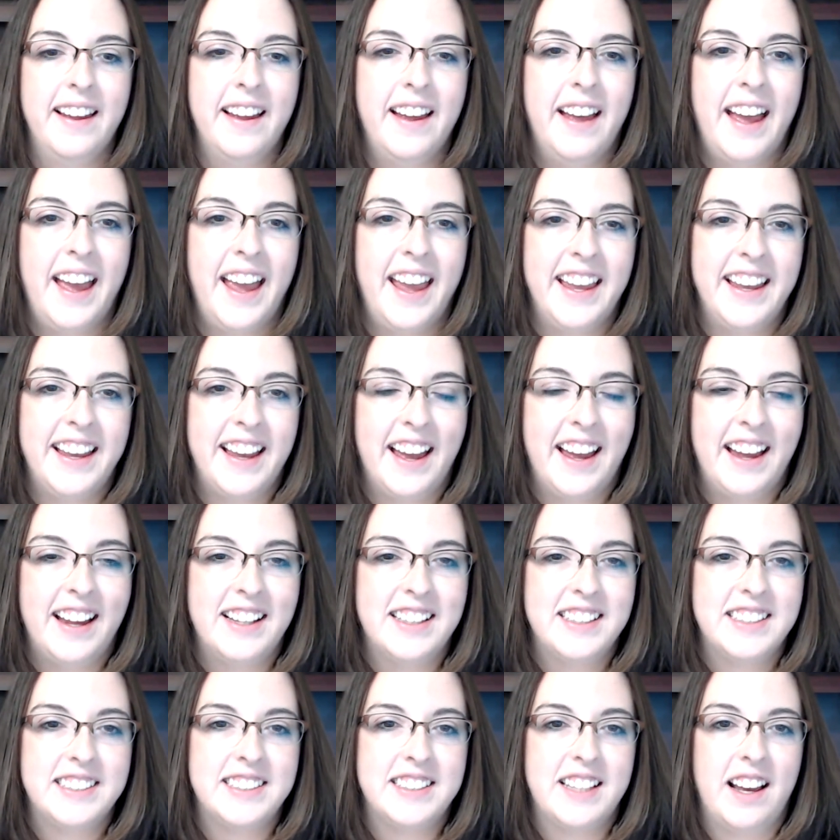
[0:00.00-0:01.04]
Hey
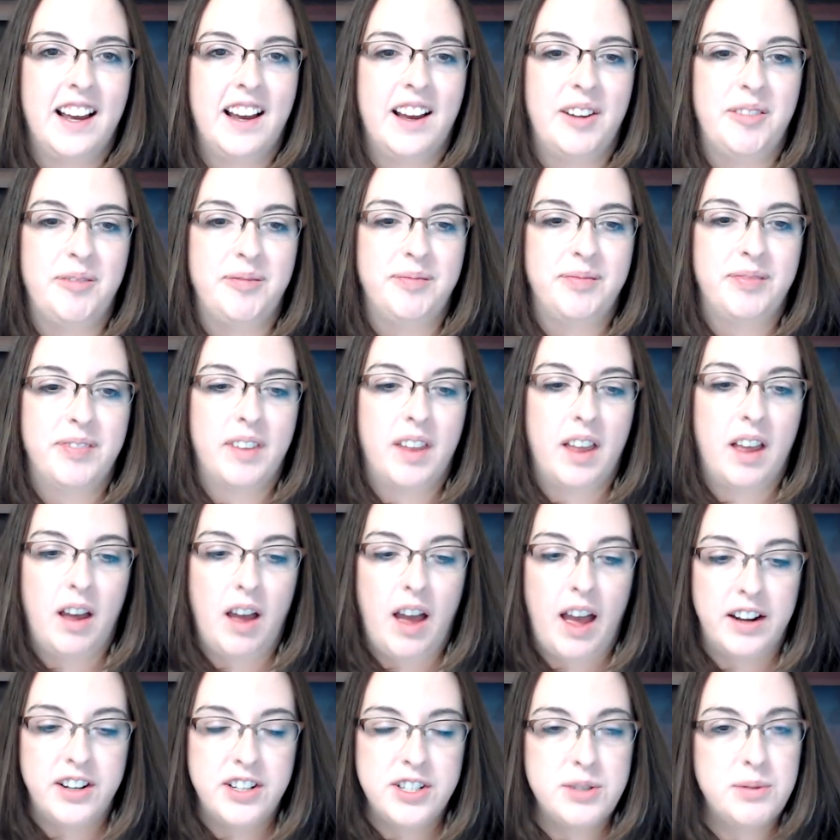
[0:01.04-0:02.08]
guys,
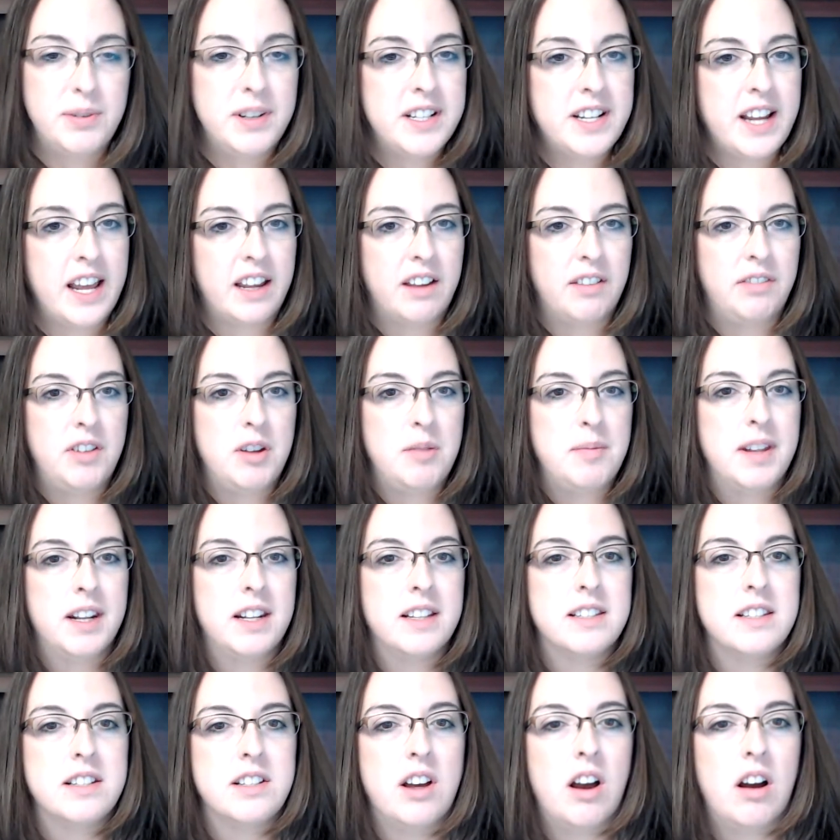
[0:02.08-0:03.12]
I just want to take a few
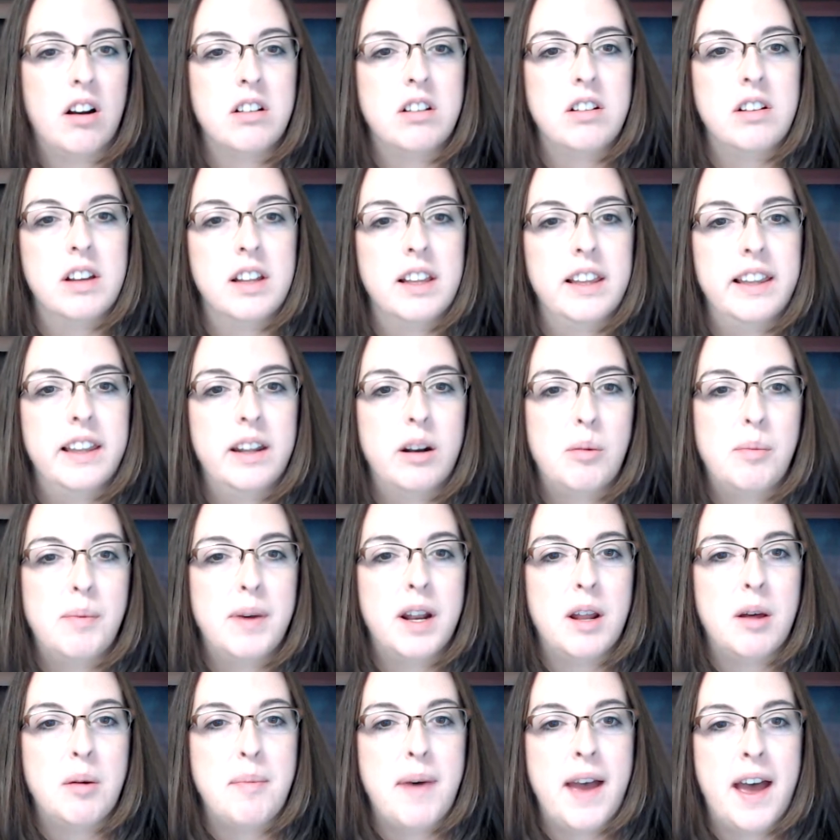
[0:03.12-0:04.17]
minutes and talk to you a little
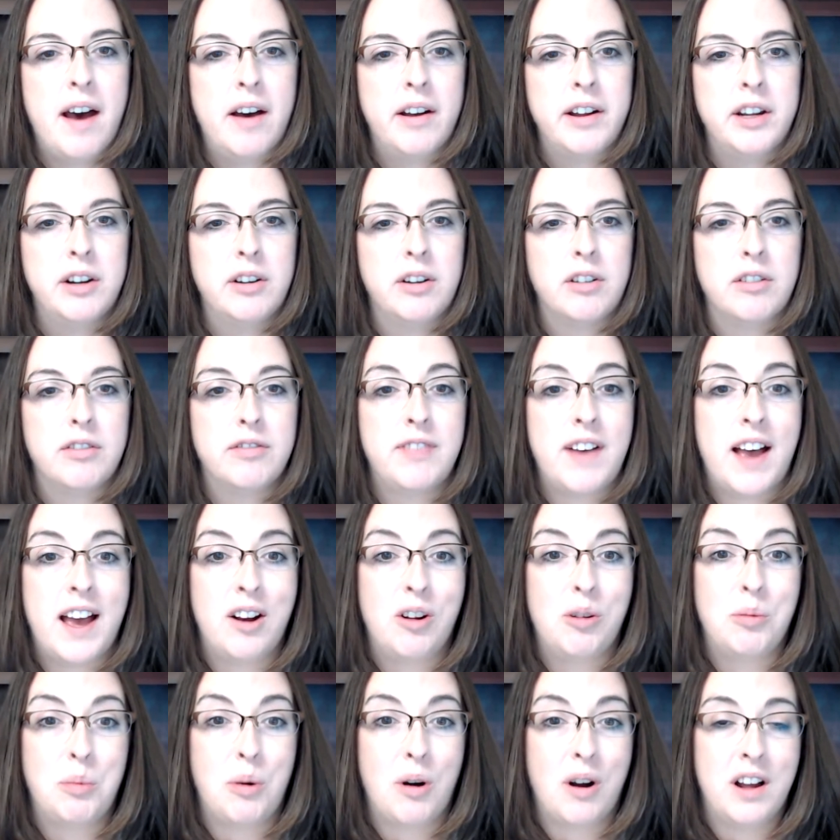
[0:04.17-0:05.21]
bit about your
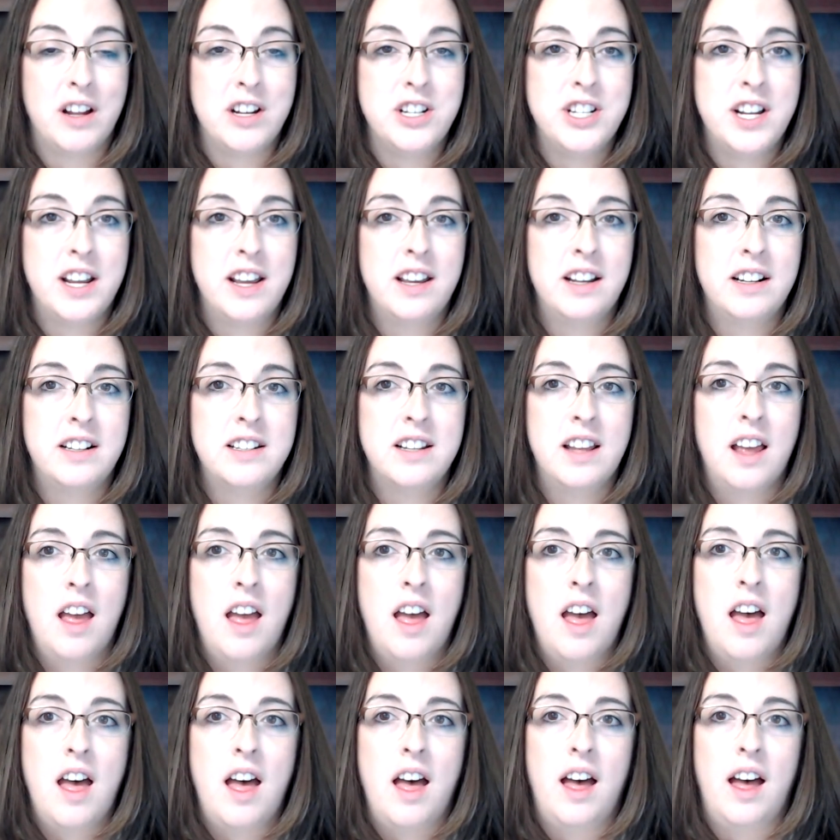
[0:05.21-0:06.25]
final project.
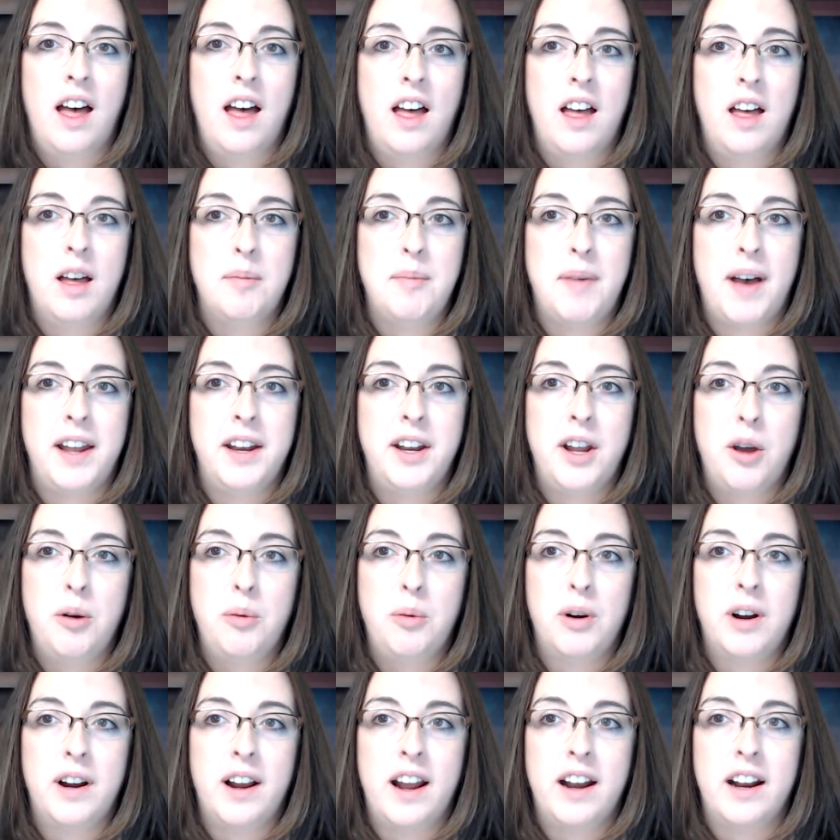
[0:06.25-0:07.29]
I know
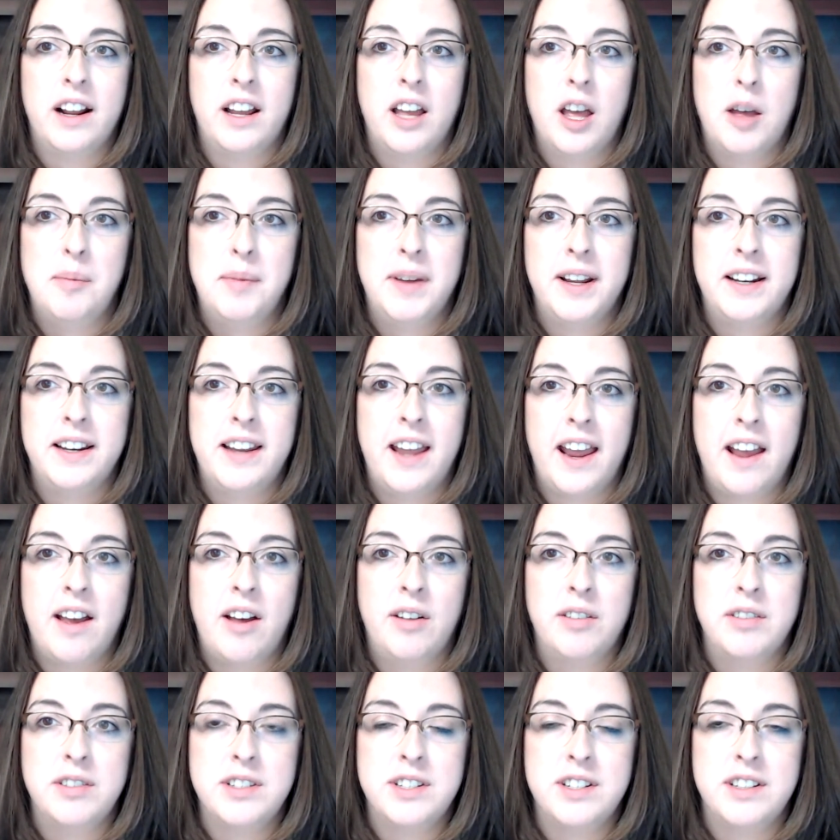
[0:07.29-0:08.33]
we're kind of coming
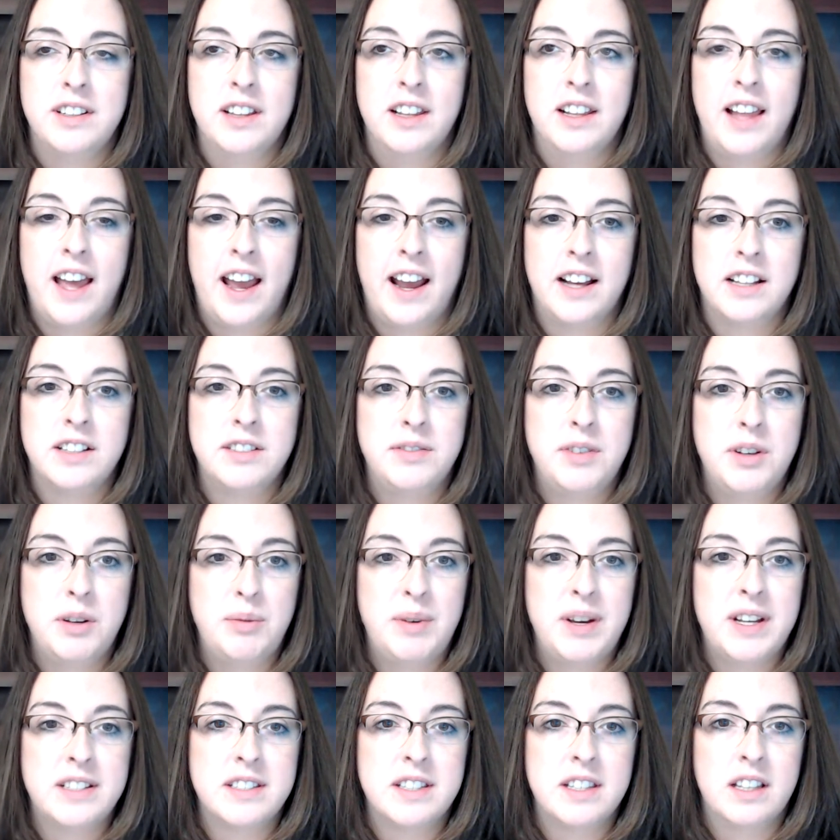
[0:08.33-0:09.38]
down to the last few
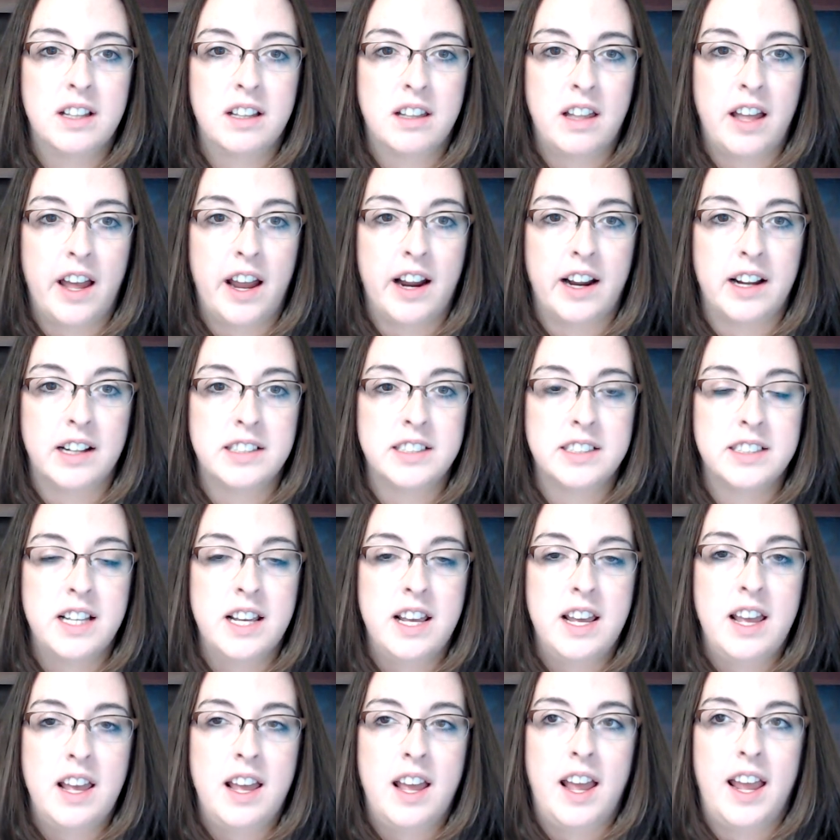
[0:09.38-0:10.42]
weeks of the class,
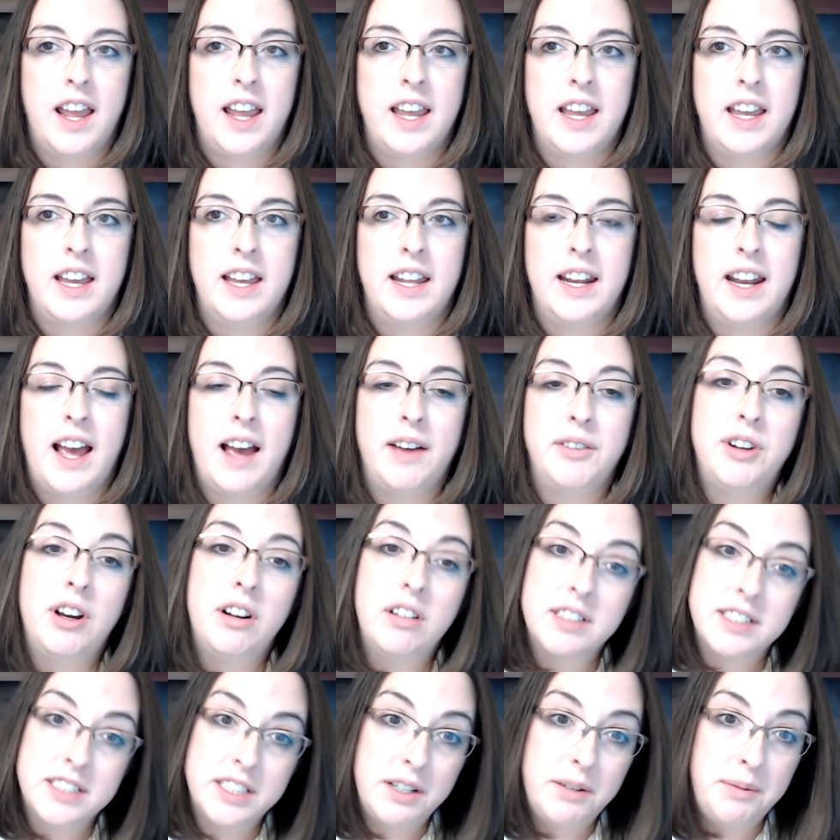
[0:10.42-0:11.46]
and I've
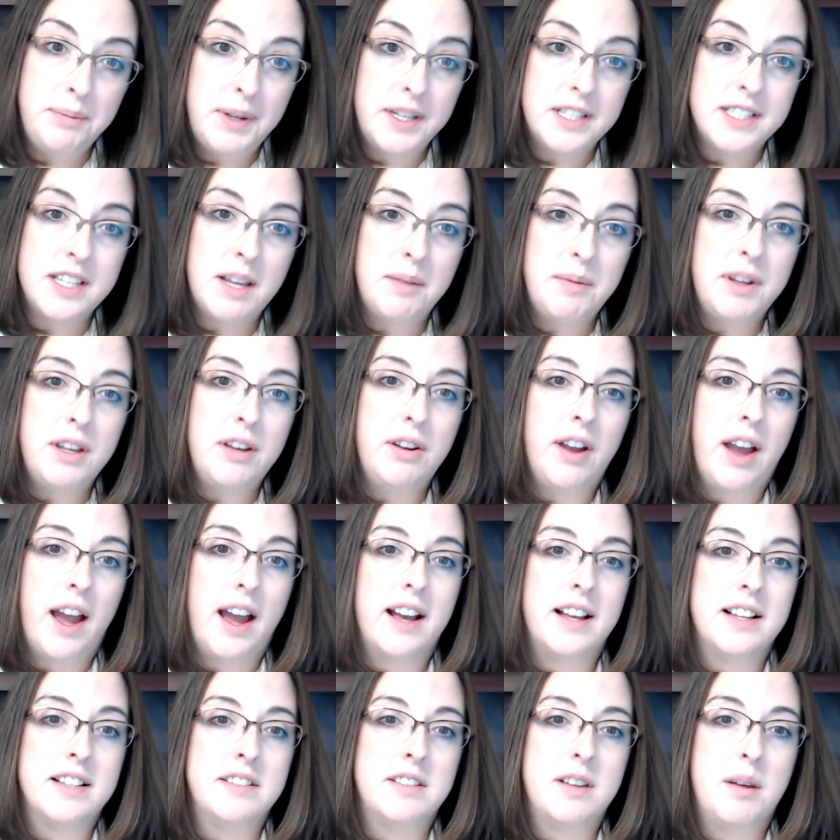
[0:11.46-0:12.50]
talked to some of you
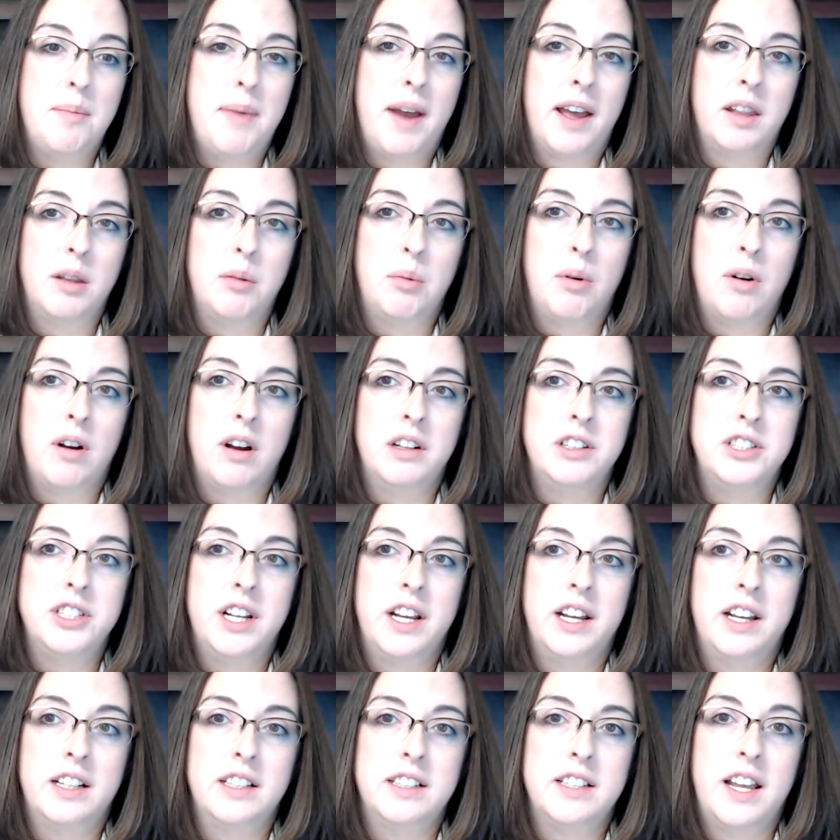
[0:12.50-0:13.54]
guys about the
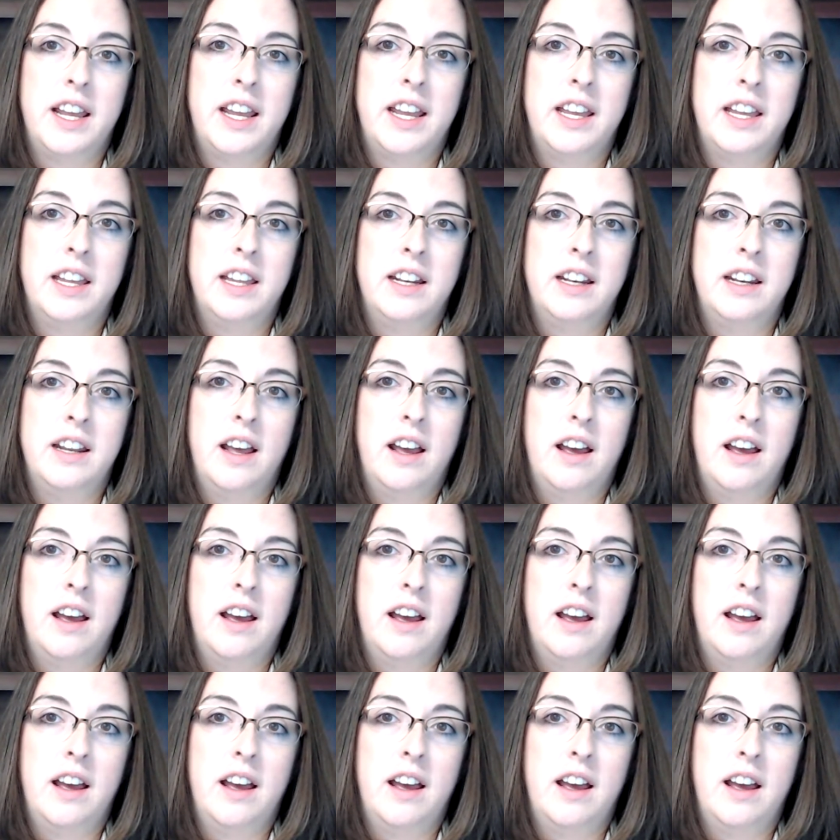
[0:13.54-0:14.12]
project and